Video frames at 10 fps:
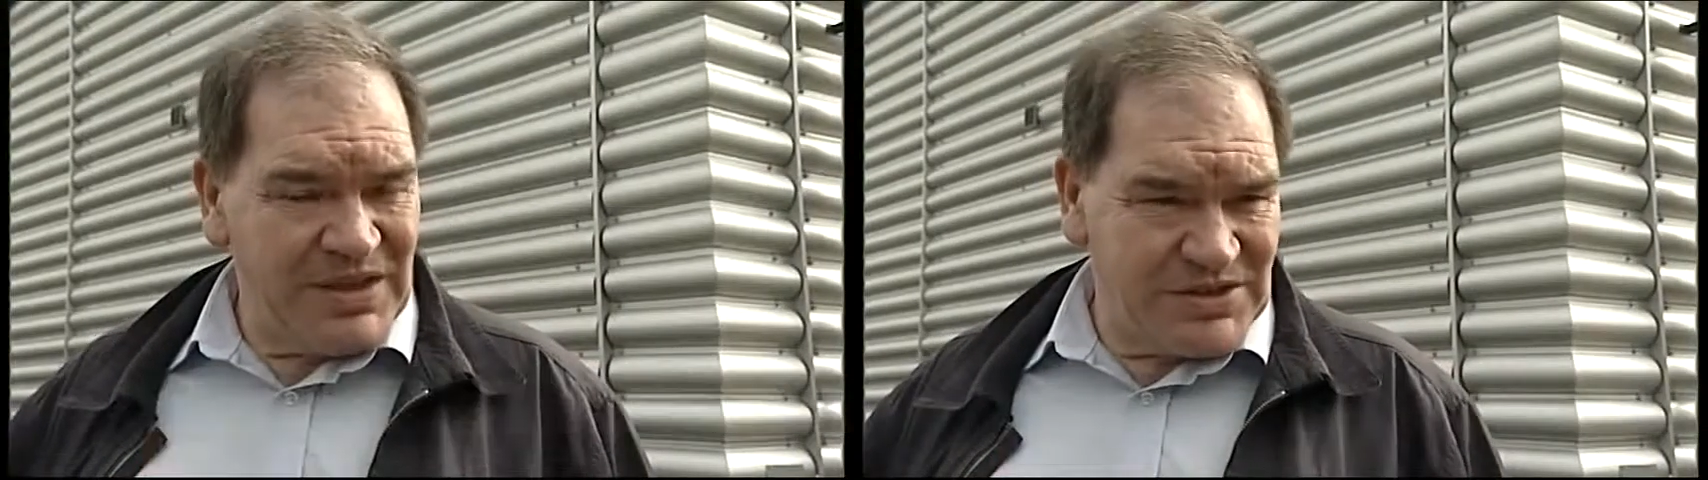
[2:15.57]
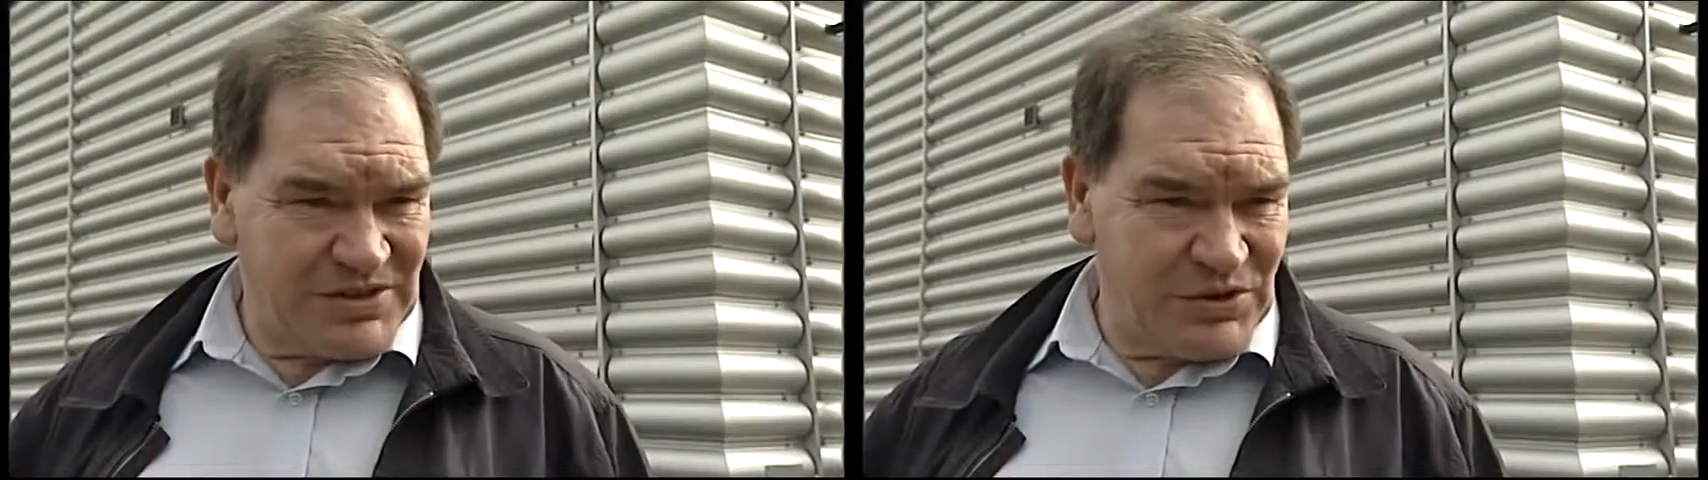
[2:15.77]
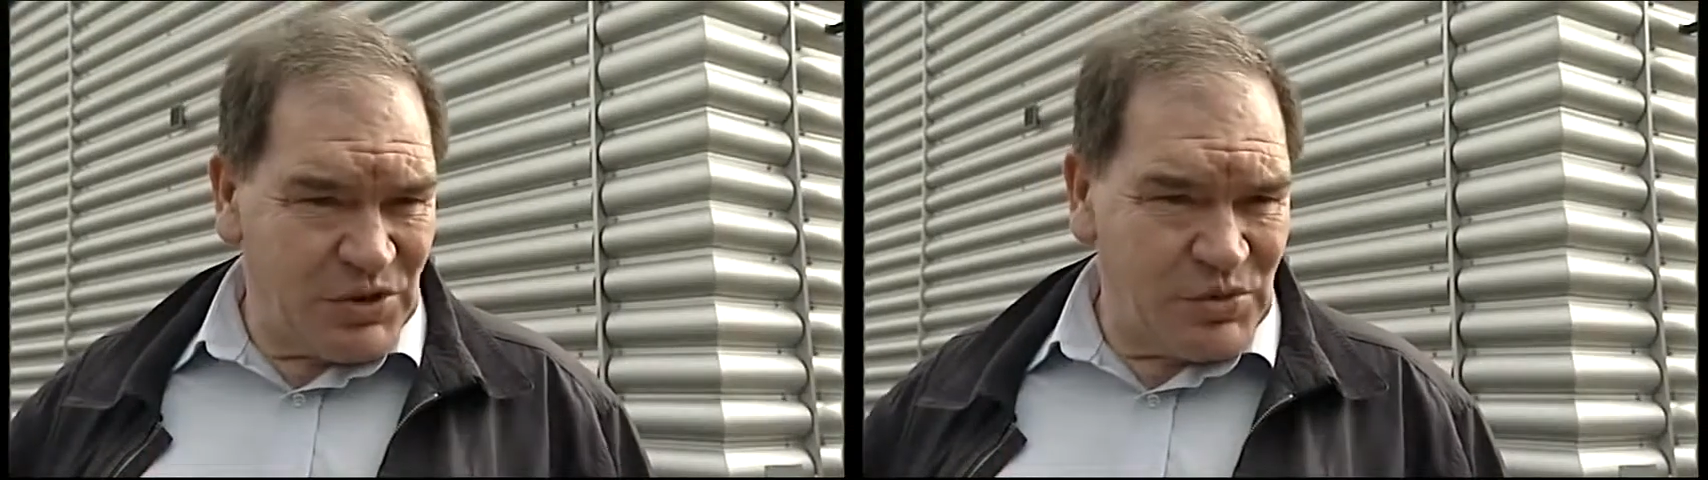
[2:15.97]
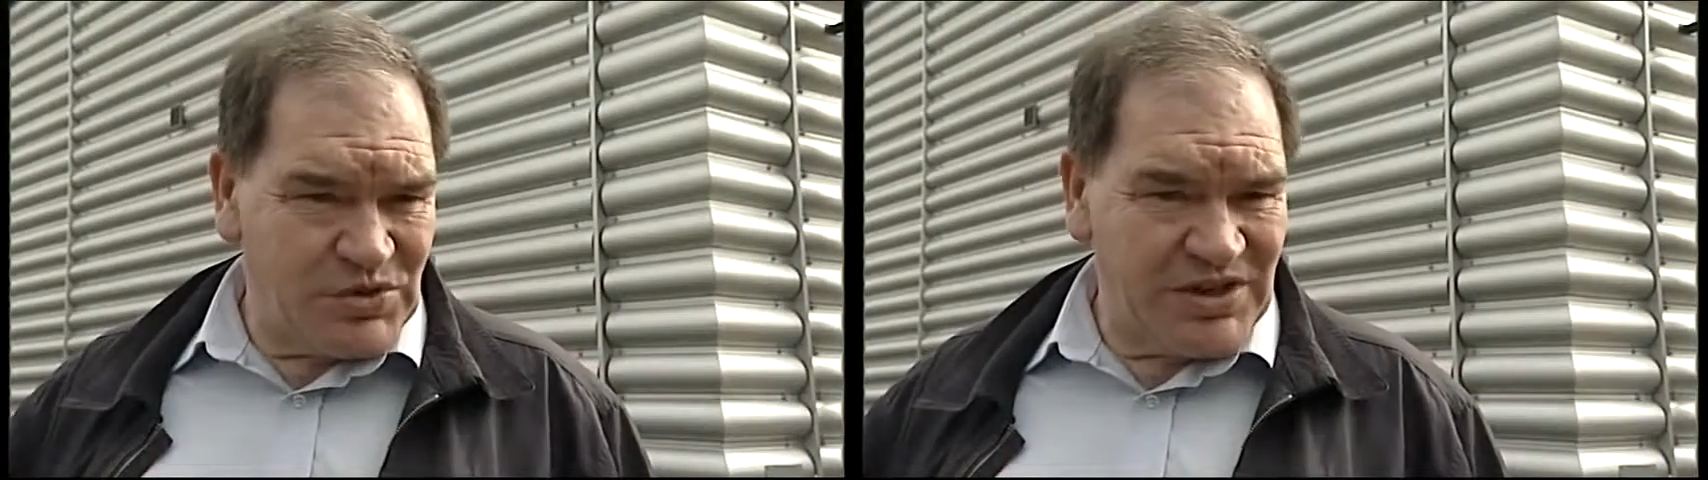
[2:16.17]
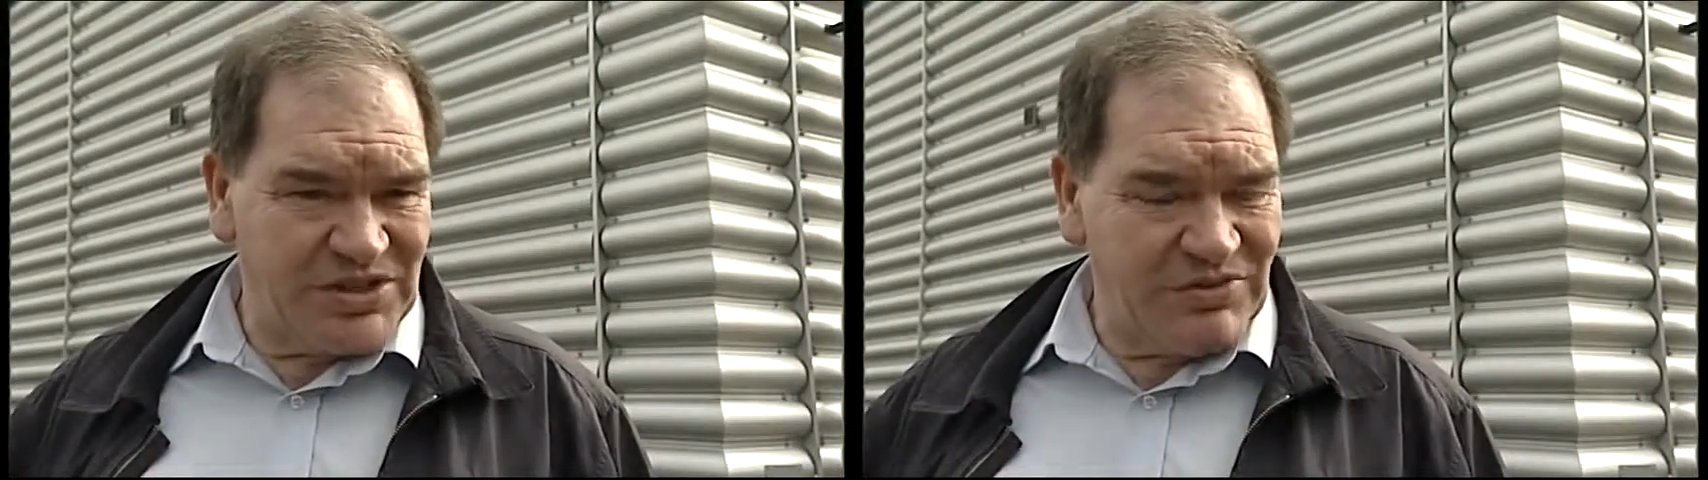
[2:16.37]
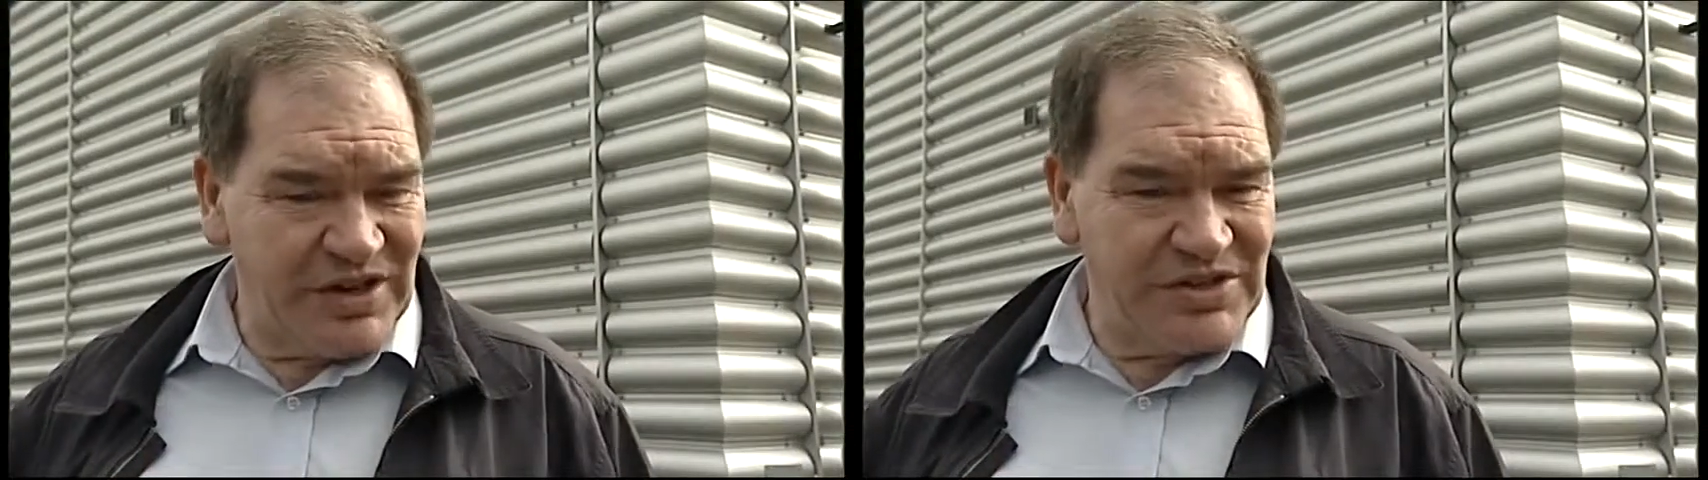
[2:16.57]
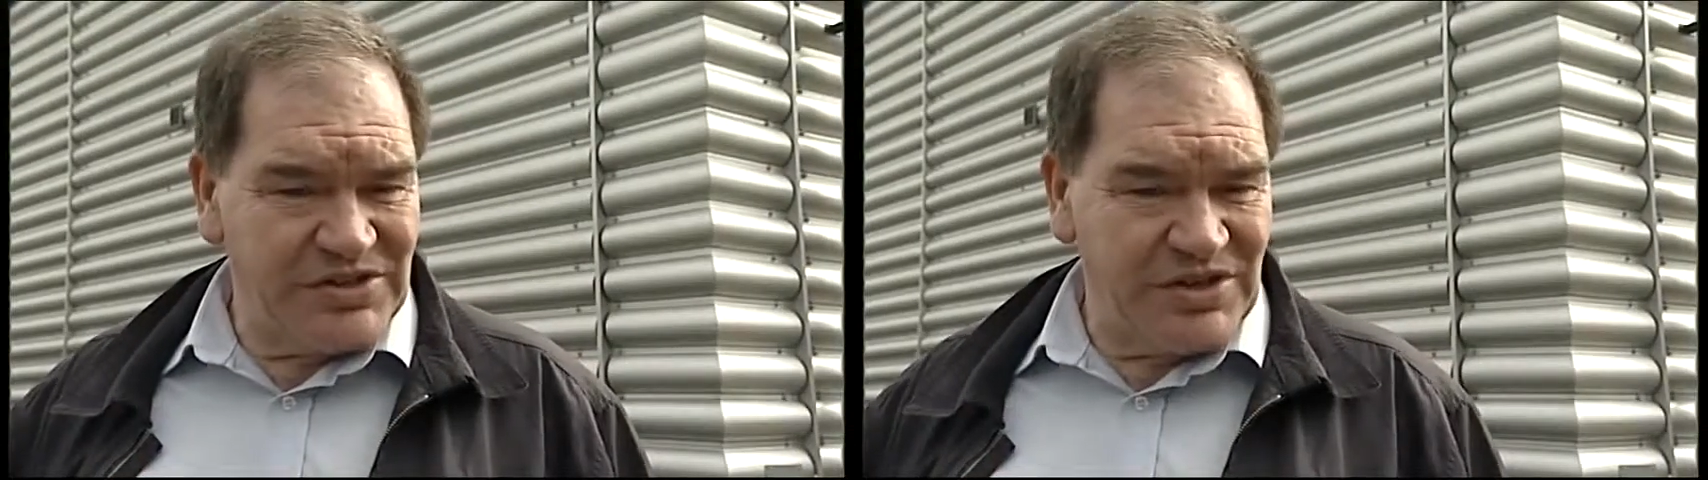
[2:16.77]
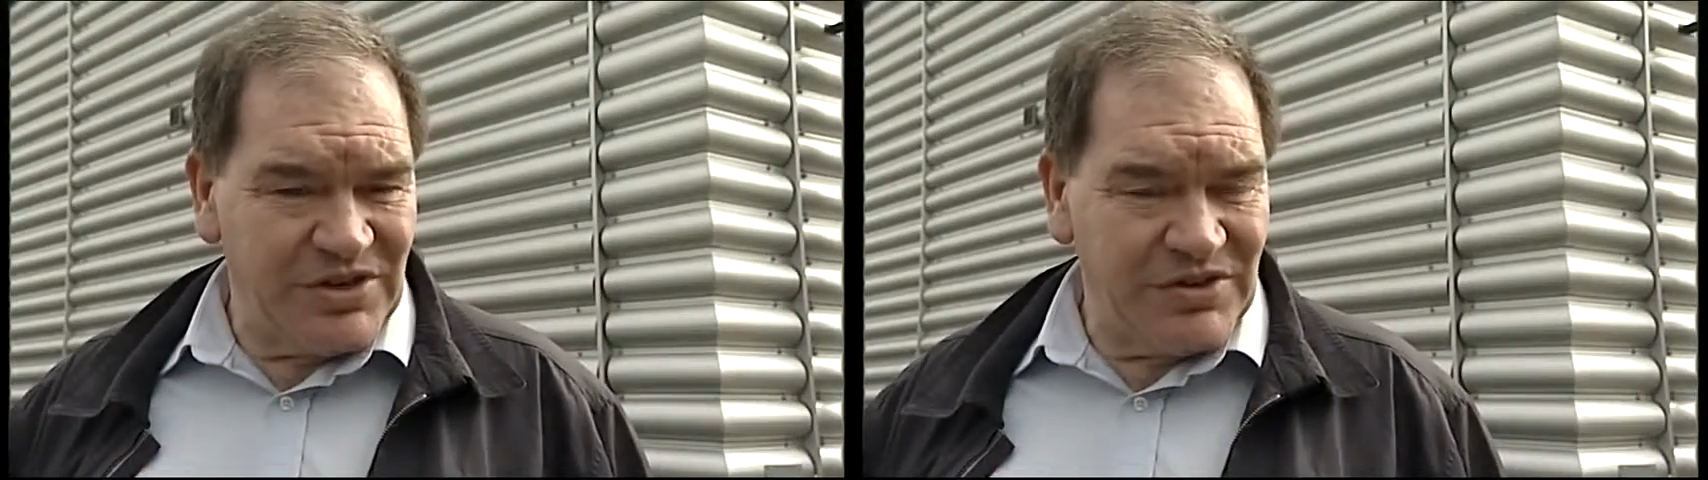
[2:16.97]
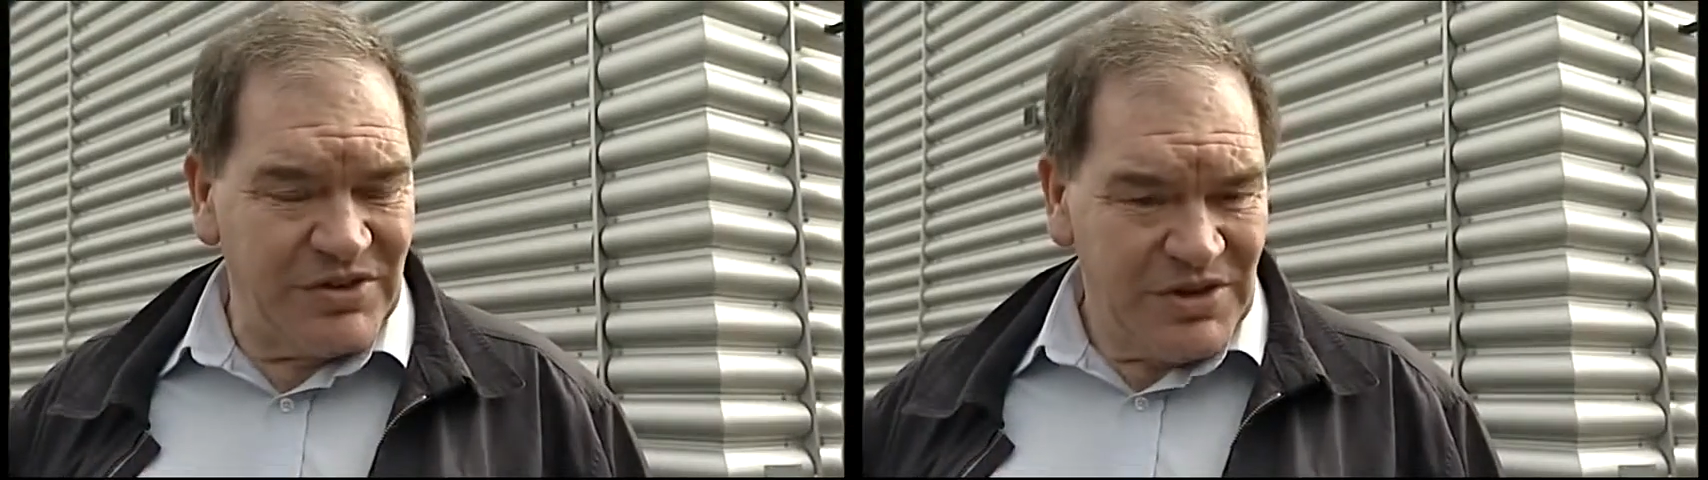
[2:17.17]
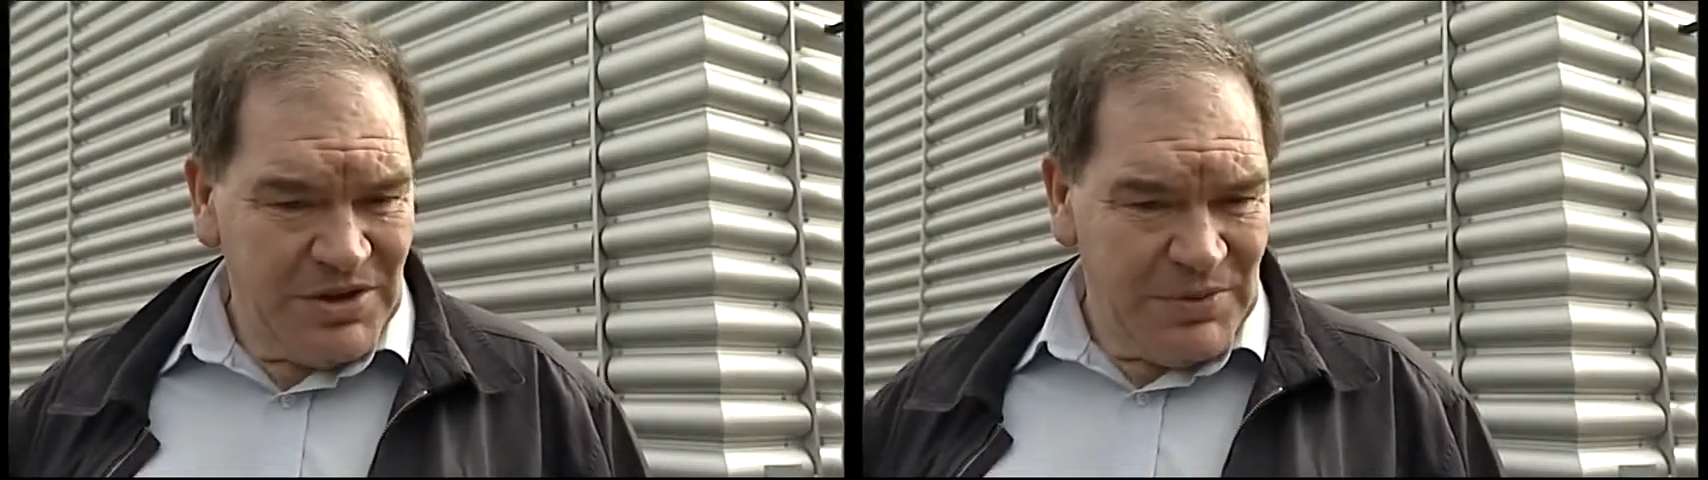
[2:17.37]
That's causing us great
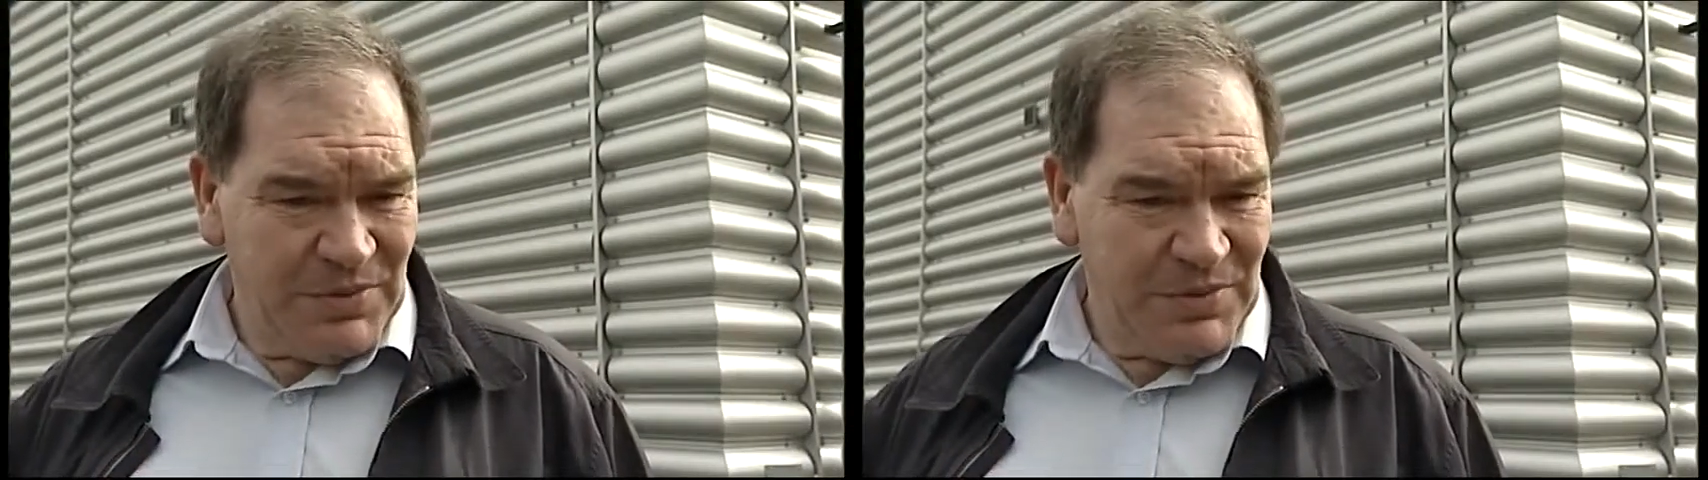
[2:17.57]
concern